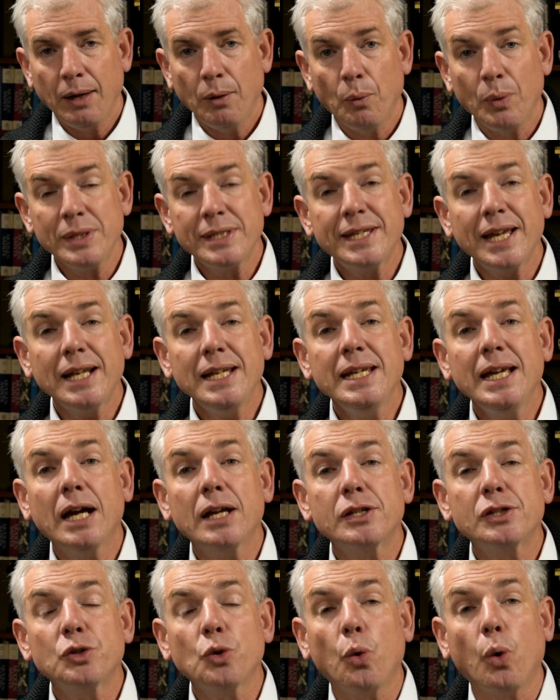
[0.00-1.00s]
when suddenly I
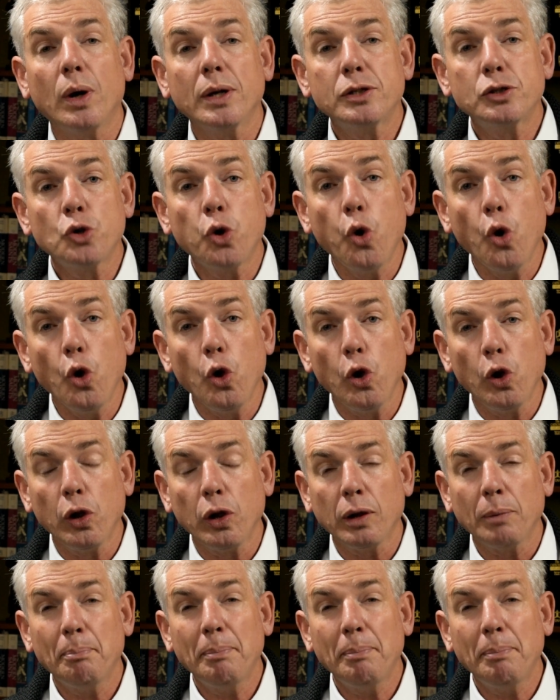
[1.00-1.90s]
saw a tall,